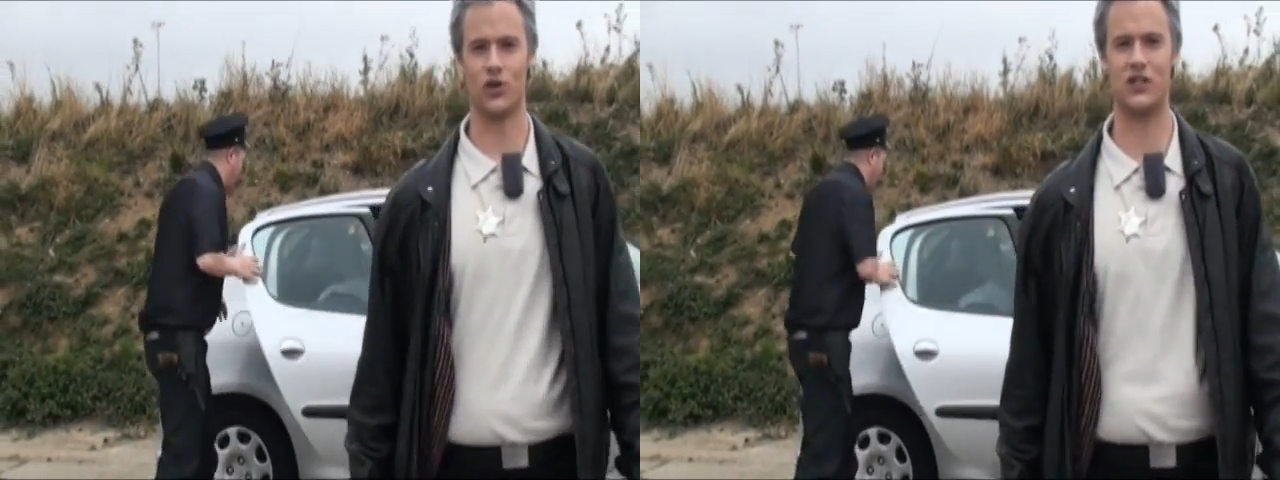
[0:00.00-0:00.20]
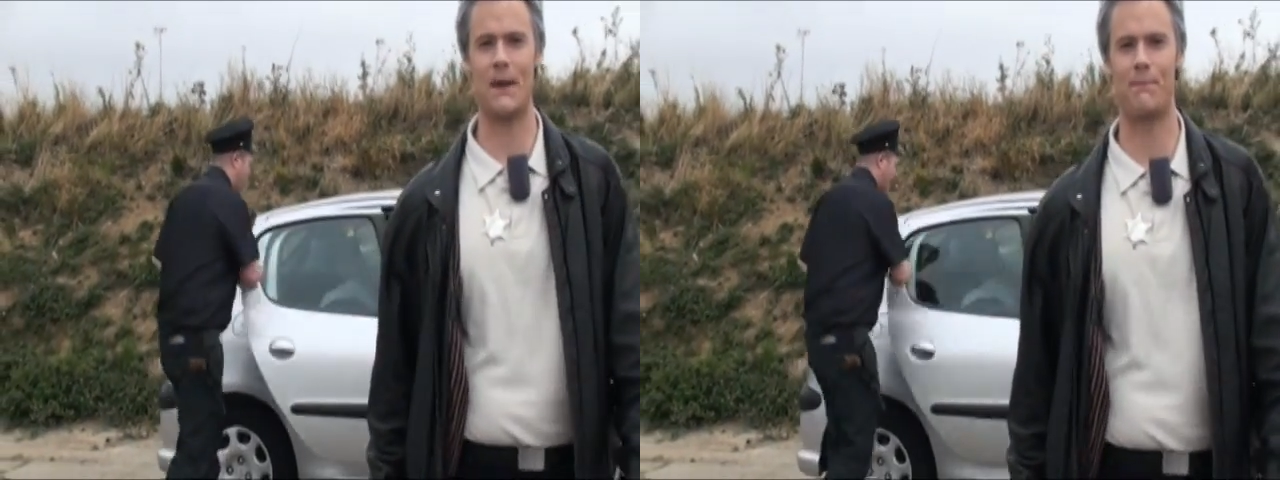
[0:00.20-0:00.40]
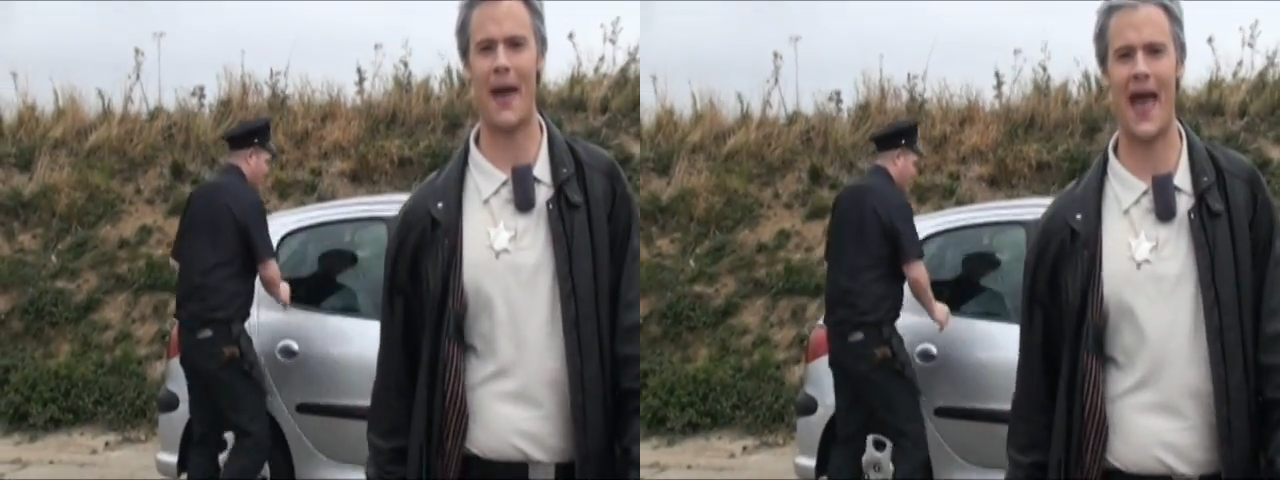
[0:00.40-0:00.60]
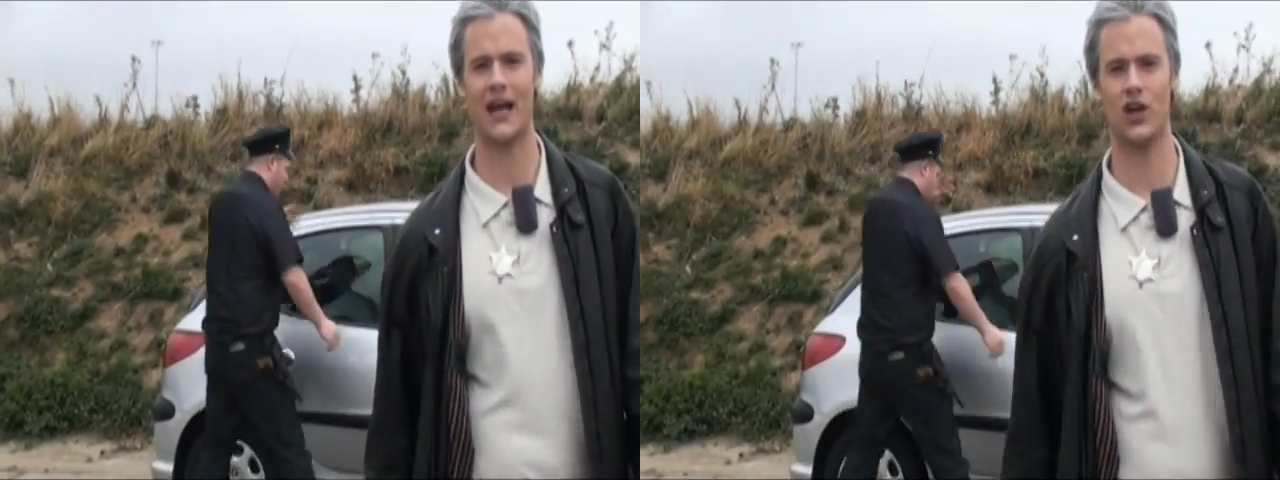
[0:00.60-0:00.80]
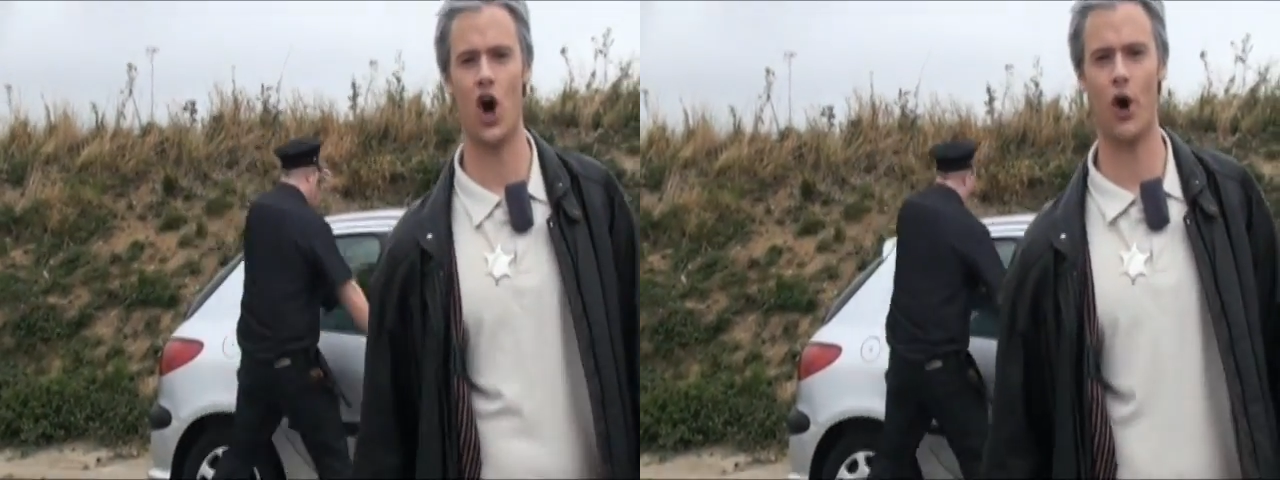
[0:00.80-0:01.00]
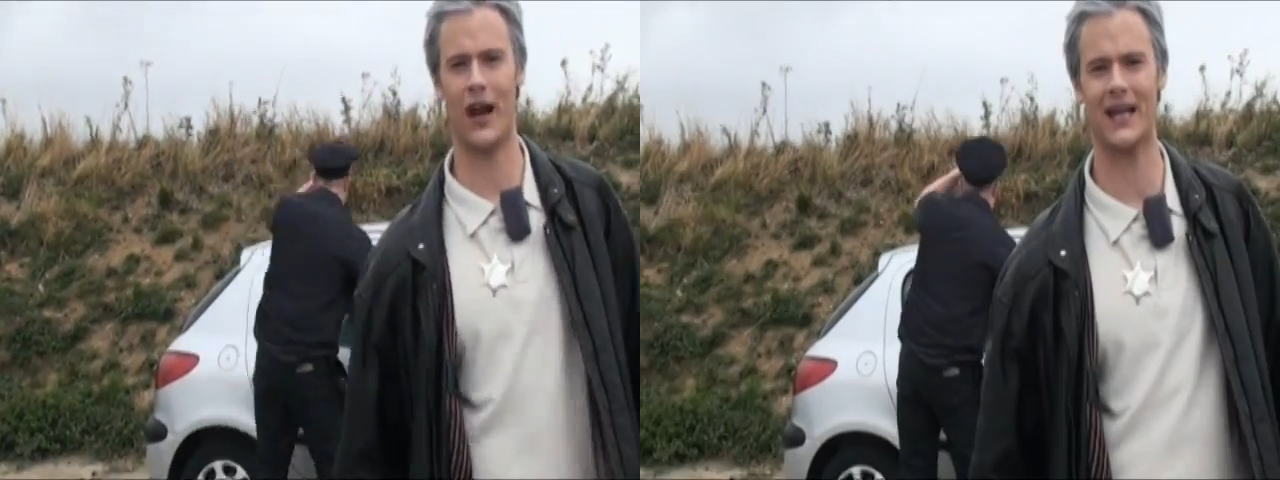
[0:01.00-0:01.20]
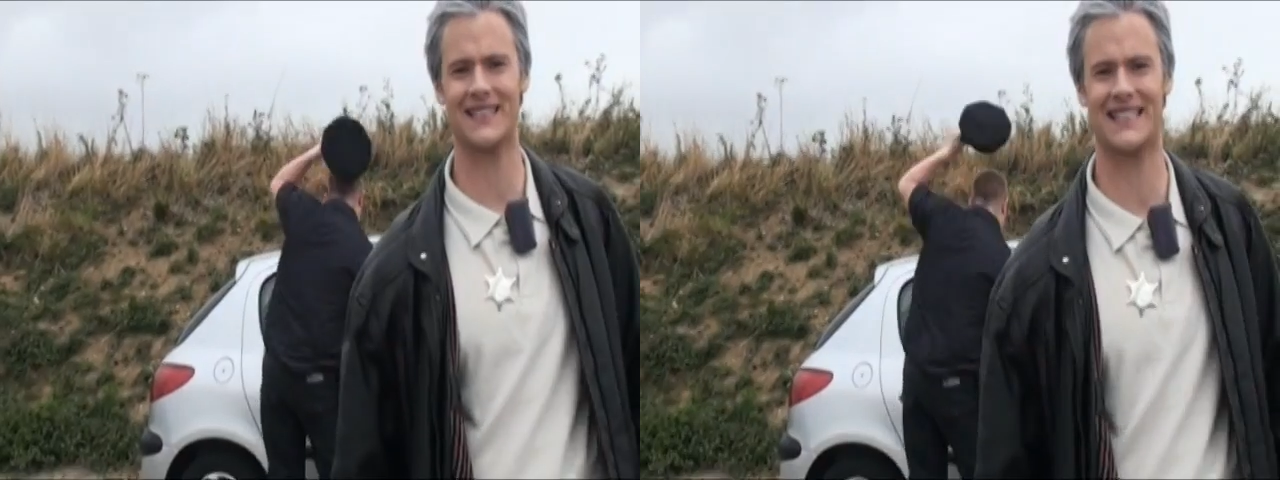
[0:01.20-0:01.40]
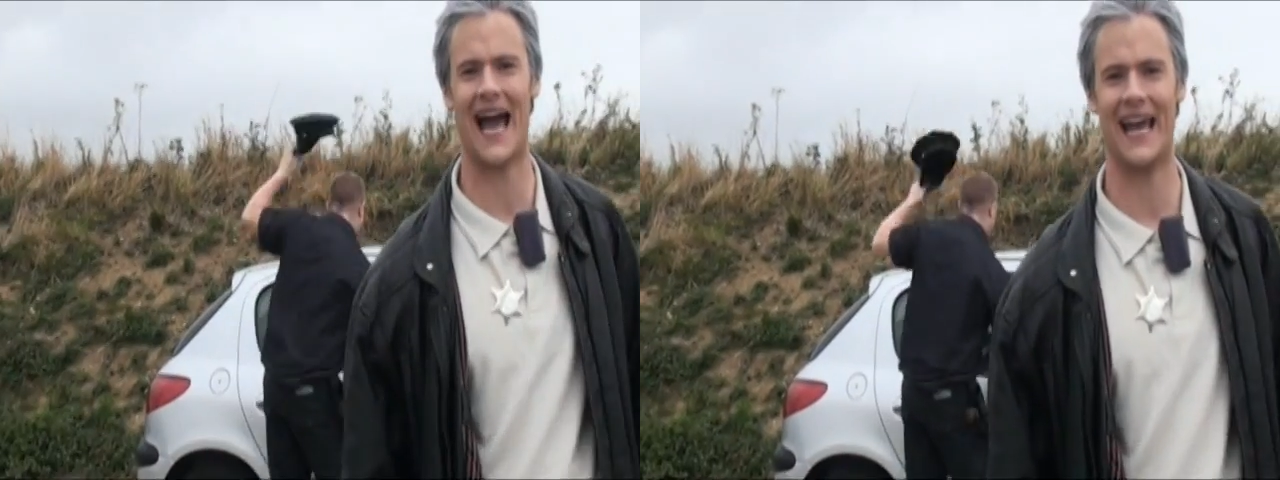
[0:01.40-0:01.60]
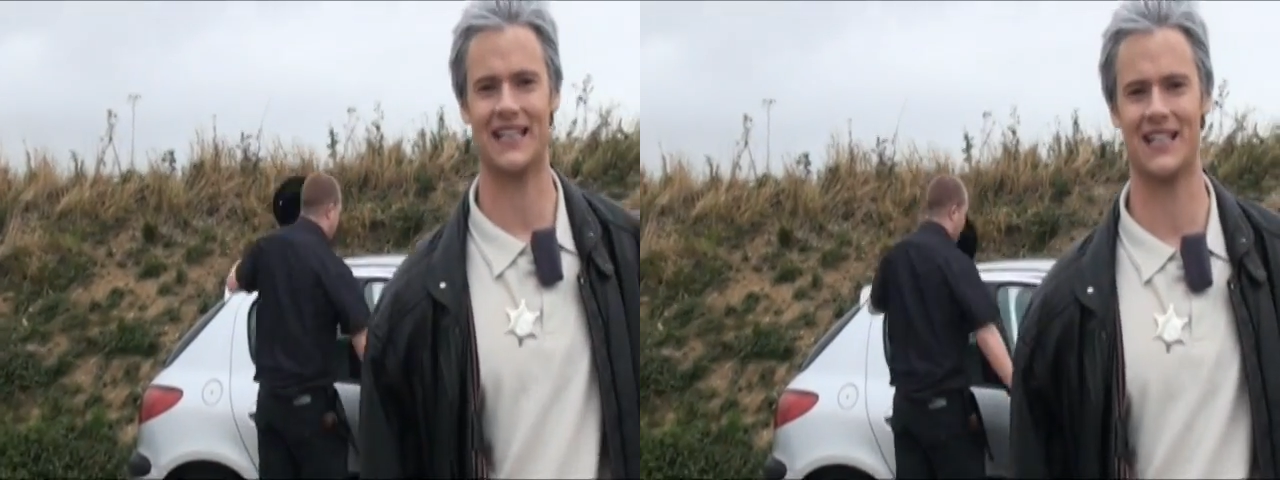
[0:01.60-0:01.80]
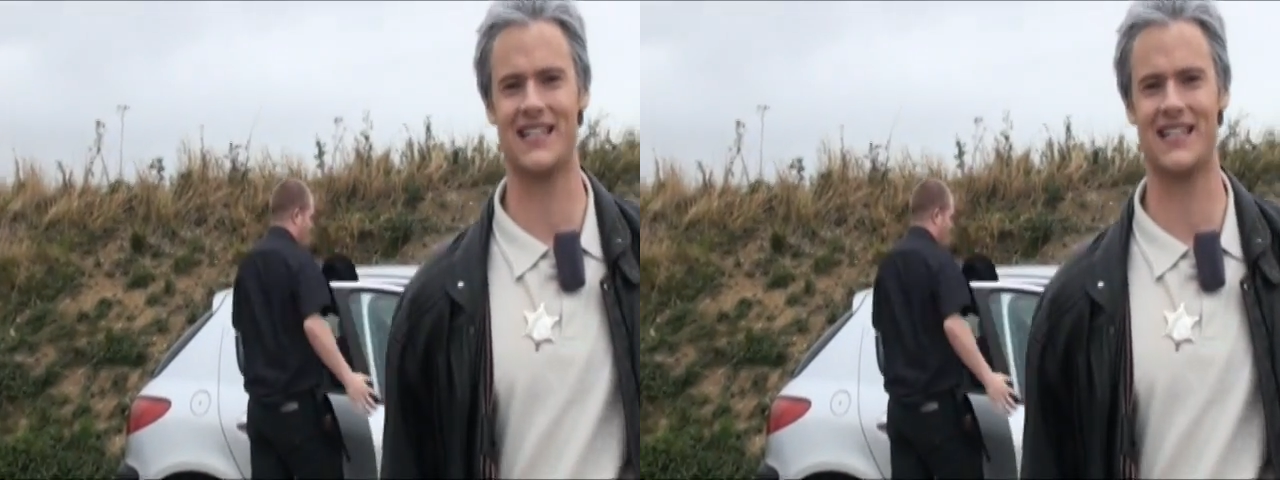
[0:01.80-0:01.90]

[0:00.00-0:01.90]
So sit back and hold on tight,